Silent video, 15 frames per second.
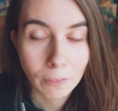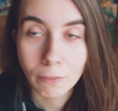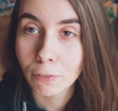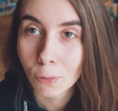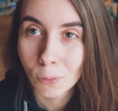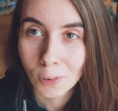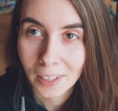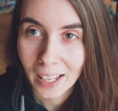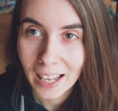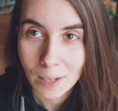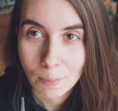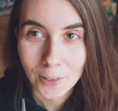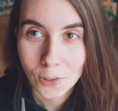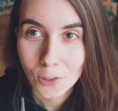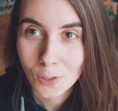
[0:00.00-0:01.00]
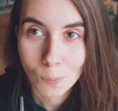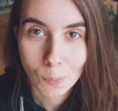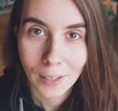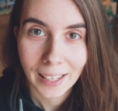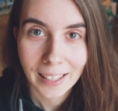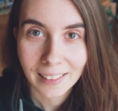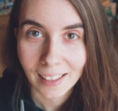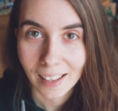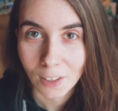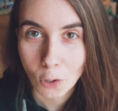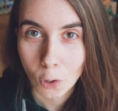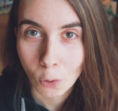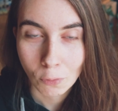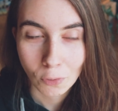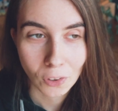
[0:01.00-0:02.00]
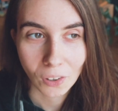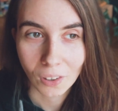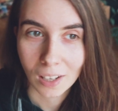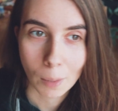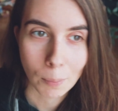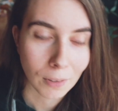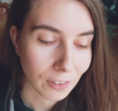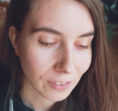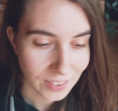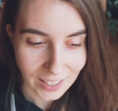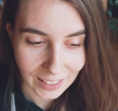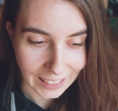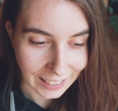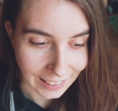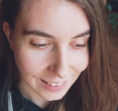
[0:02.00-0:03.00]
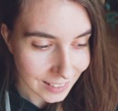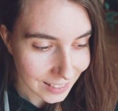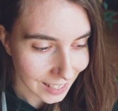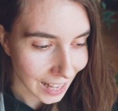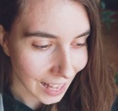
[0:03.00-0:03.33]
the full game and just played that over a couple of sittings,